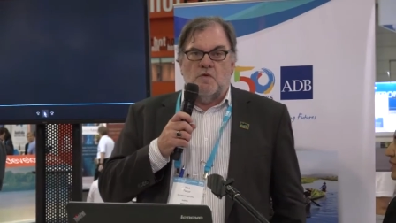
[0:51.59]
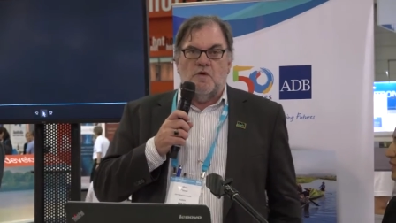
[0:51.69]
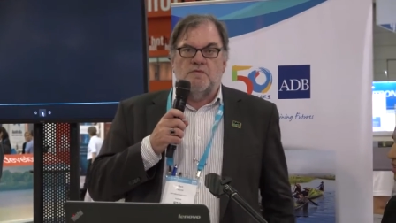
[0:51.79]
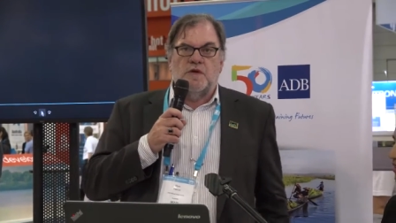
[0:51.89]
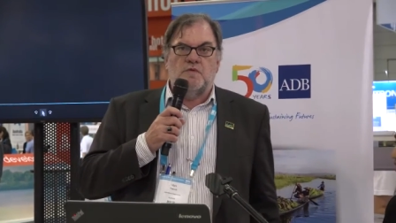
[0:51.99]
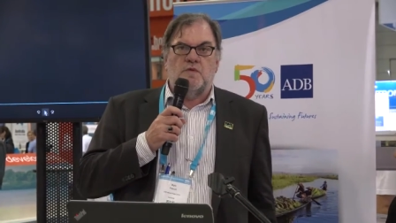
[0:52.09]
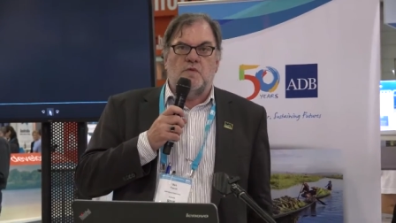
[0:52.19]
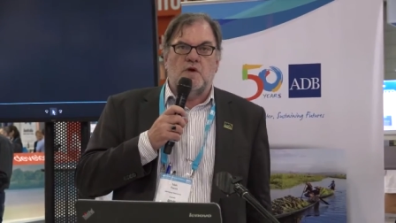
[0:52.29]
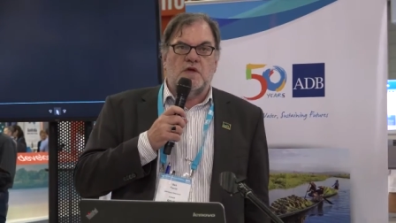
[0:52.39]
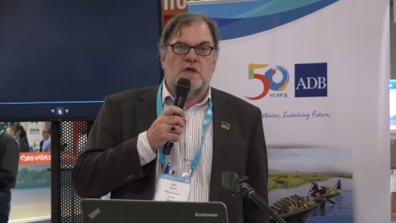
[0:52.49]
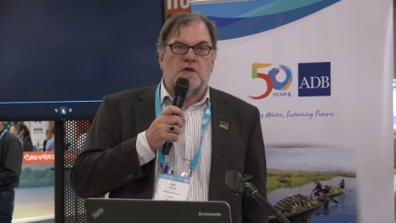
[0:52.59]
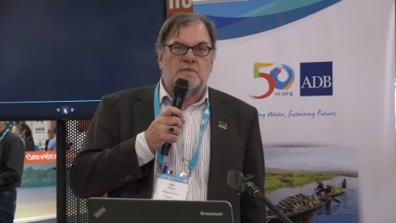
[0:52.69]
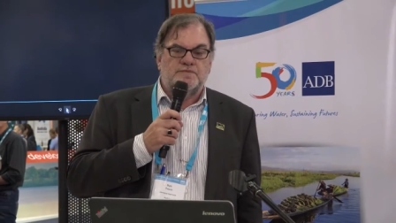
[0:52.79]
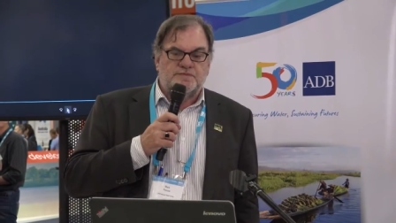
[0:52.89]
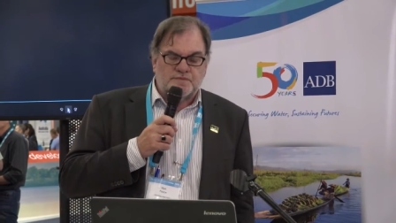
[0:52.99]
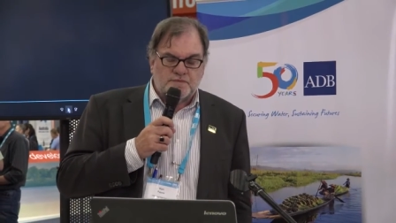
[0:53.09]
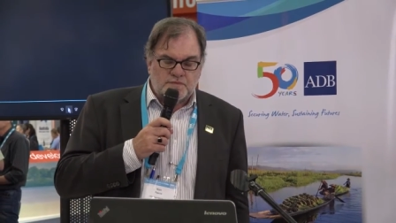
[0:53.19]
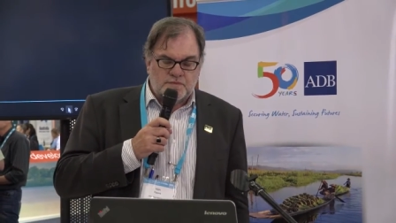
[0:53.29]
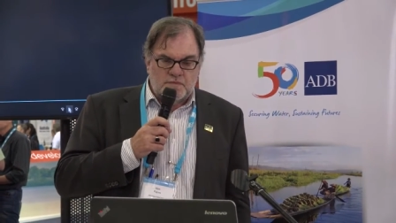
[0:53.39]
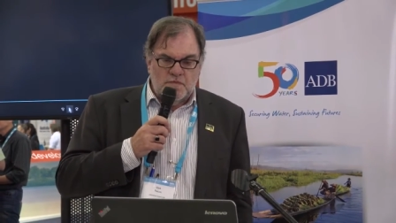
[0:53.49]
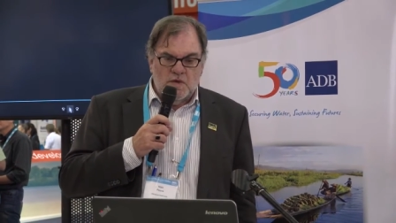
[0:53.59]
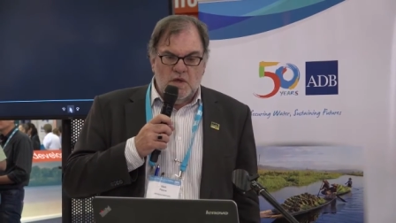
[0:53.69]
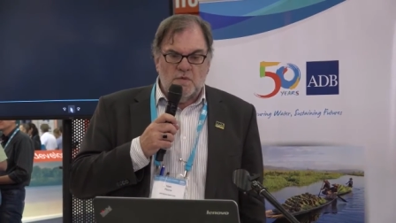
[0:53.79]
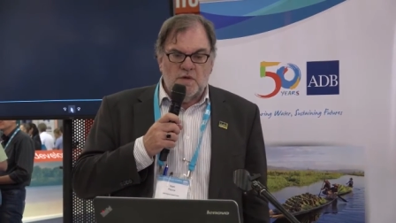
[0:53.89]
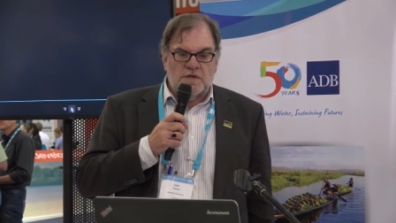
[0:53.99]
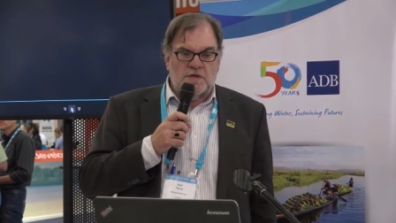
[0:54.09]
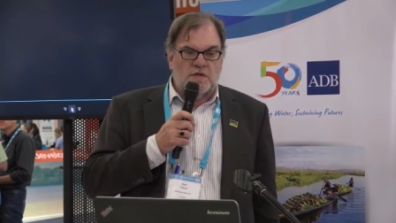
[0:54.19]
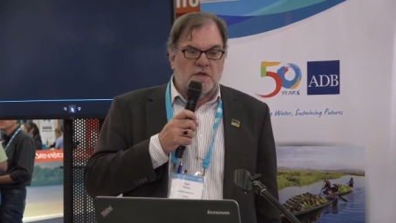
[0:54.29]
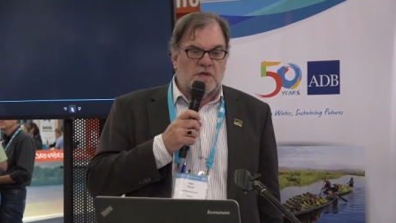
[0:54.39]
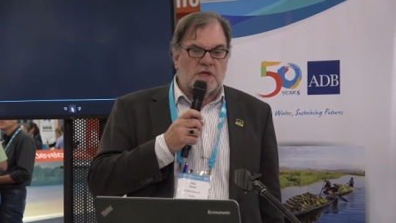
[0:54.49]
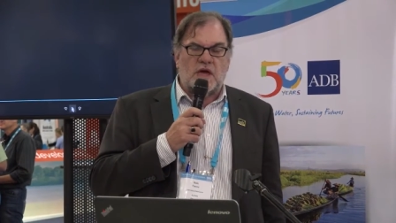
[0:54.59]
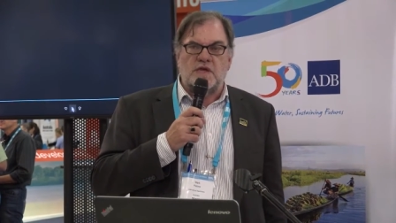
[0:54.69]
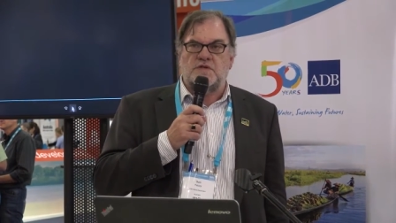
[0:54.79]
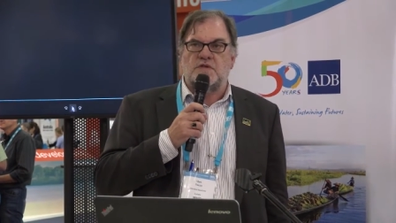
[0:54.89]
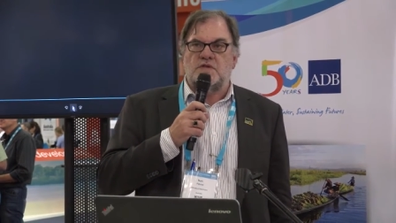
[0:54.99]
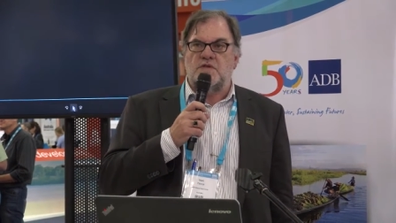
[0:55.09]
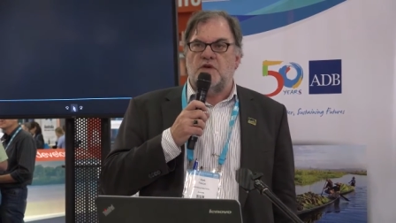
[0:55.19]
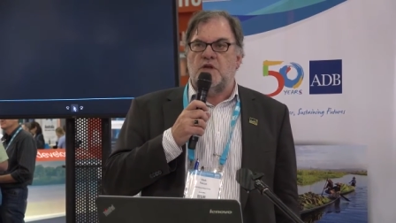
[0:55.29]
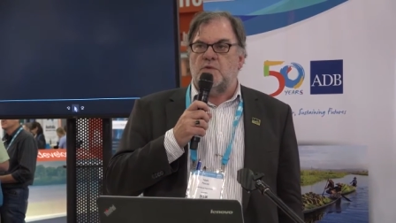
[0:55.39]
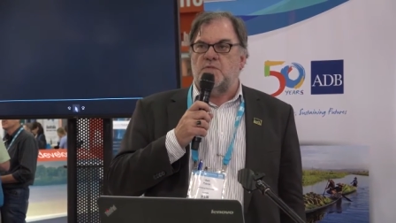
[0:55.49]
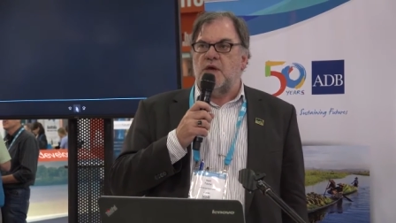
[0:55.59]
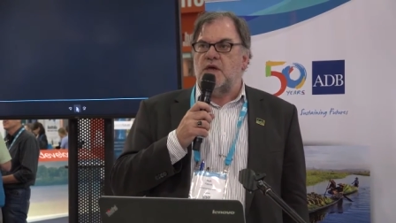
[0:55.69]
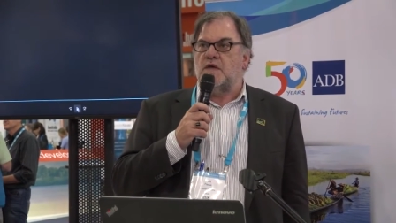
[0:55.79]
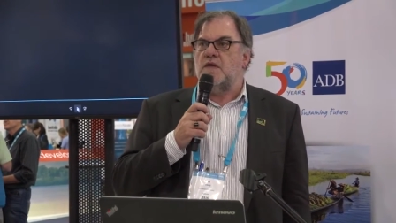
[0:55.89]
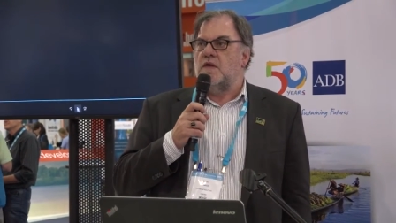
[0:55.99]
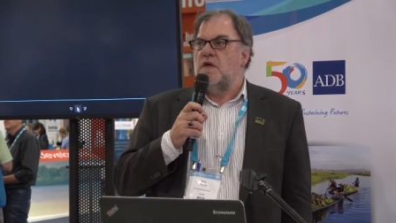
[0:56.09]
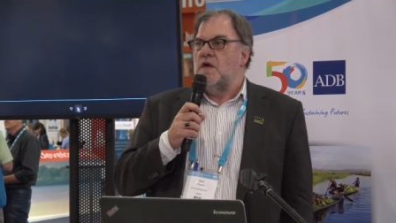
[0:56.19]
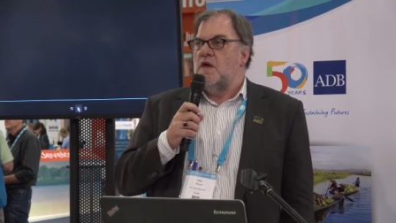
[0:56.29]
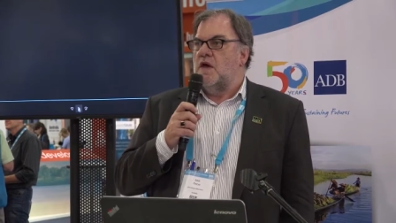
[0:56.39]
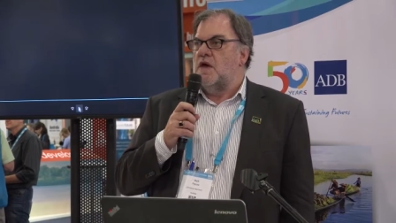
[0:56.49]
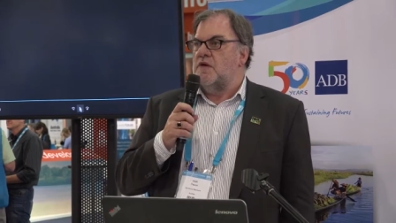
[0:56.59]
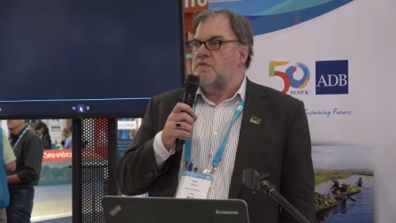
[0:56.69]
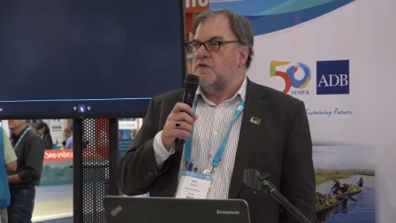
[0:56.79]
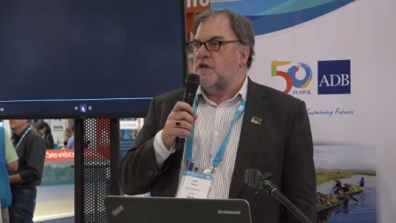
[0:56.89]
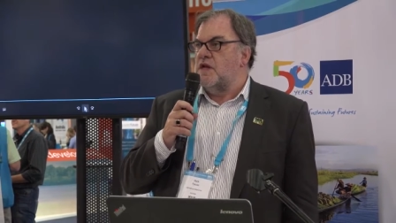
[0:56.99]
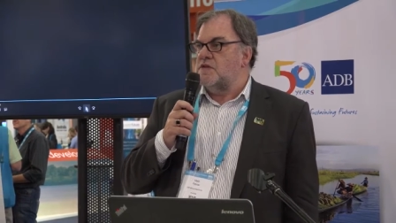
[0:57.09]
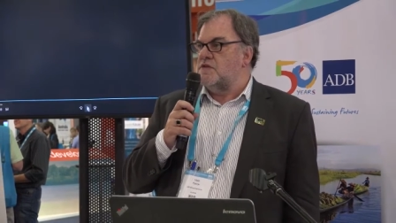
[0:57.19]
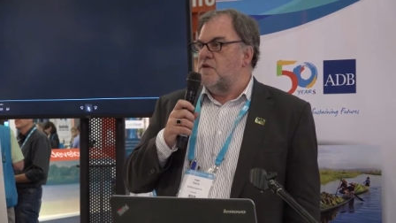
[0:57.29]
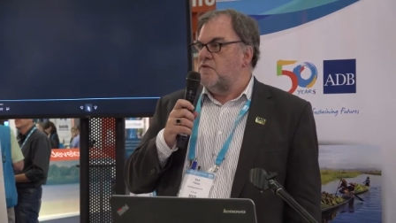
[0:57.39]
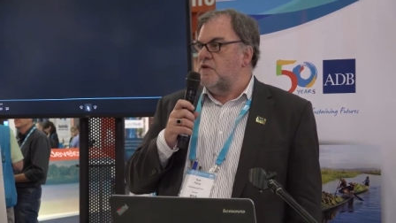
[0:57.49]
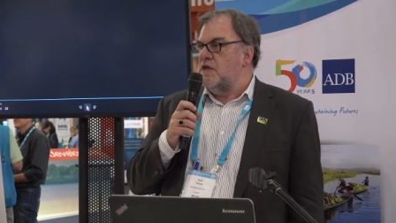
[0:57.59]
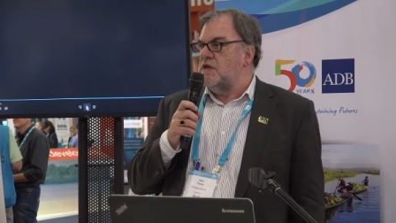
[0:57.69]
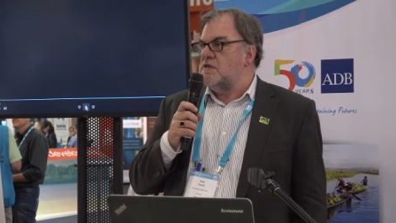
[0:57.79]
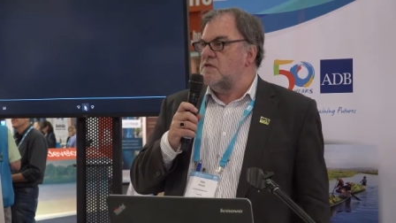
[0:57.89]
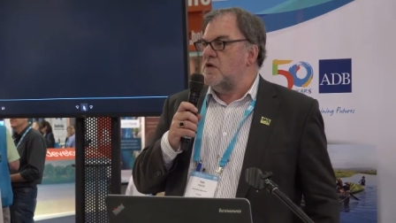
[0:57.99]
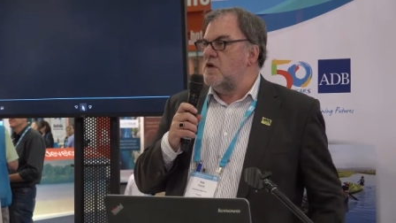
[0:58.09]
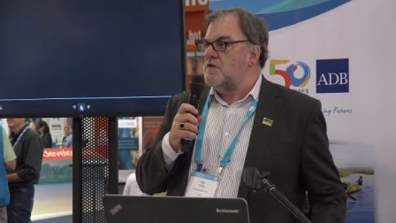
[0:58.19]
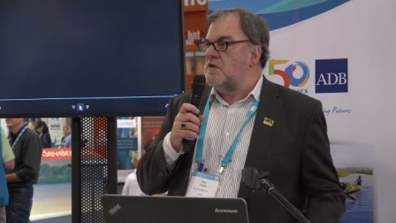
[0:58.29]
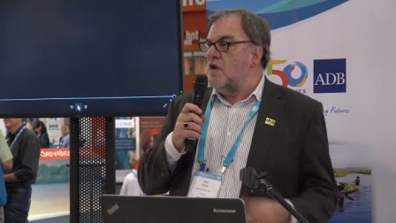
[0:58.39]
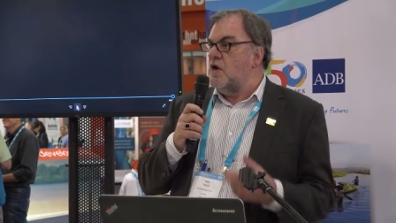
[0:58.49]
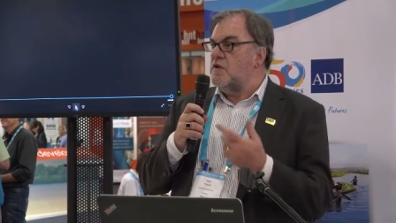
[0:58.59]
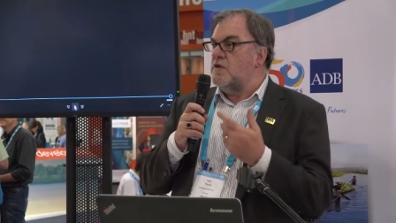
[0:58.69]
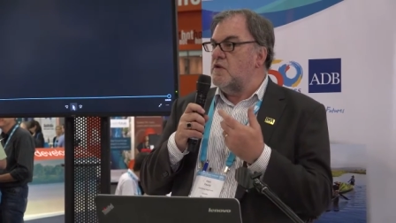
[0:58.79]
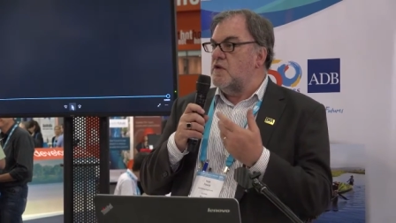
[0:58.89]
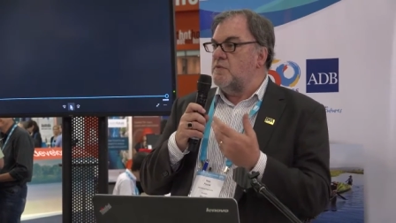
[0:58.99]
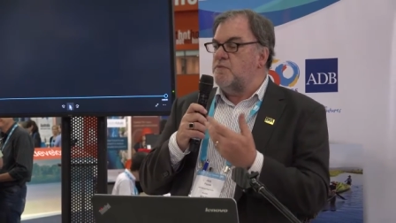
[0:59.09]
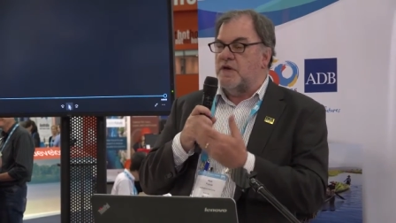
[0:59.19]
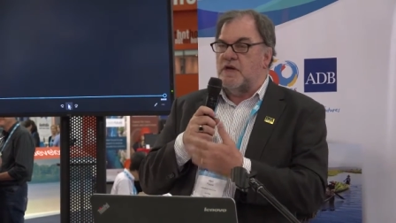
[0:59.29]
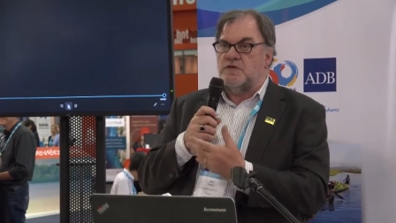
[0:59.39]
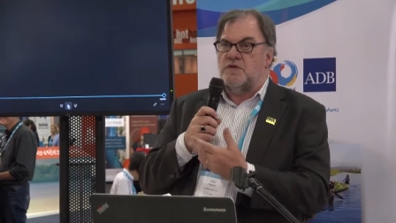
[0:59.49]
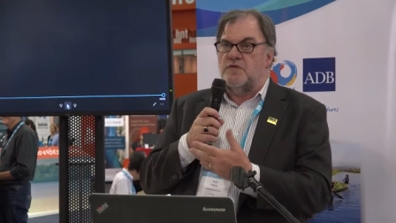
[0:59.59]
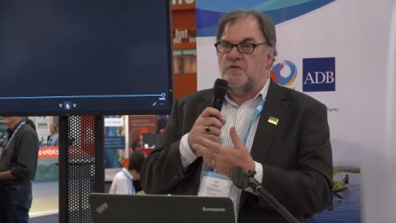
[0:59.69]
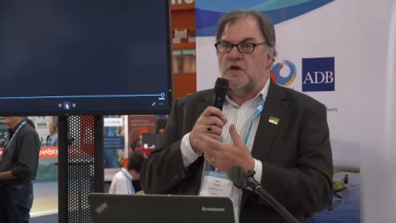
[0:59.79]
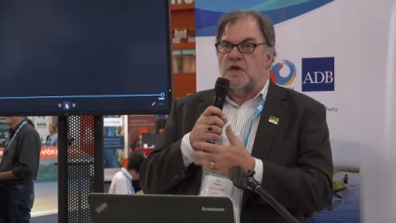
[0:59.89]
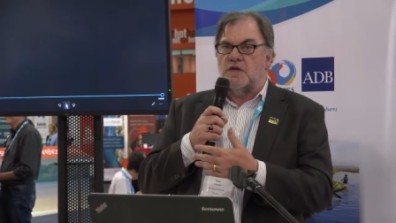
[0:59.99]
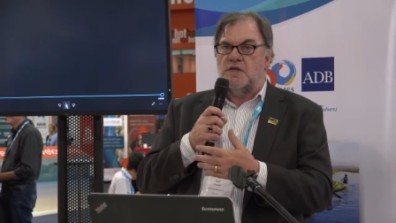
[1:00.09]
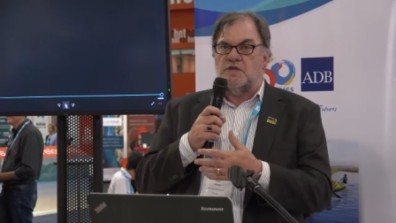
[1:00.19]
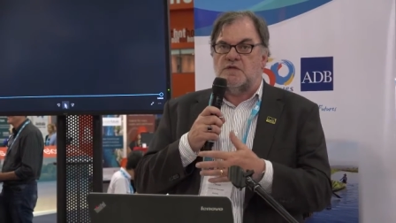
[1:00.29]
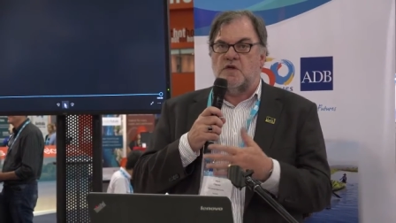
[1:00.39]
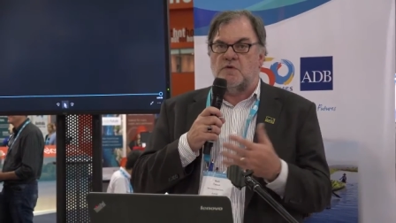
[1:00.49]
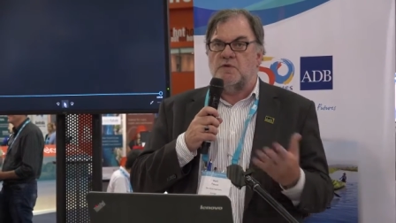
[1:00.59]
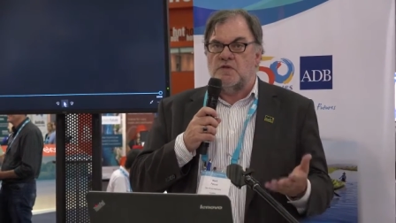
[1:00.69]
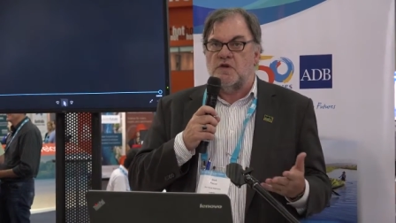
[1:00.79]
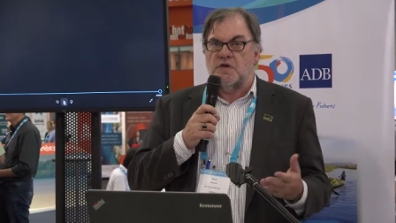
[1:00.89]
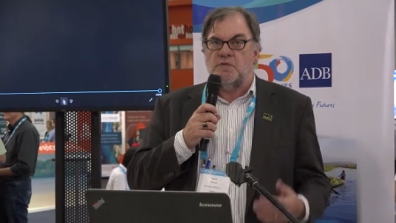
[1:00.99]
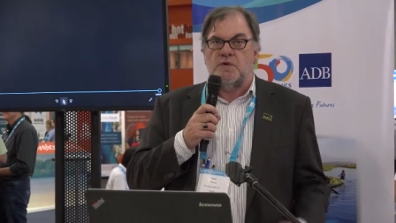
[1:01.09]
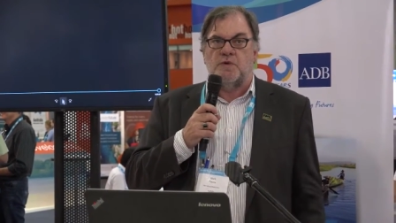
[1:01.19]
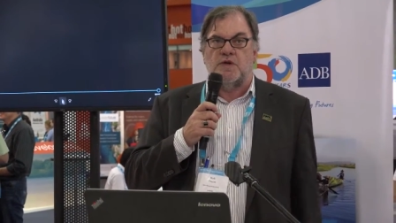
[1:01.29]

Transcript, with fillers: We've been working with the Asian Development Bank for the last several years on a production of not only this document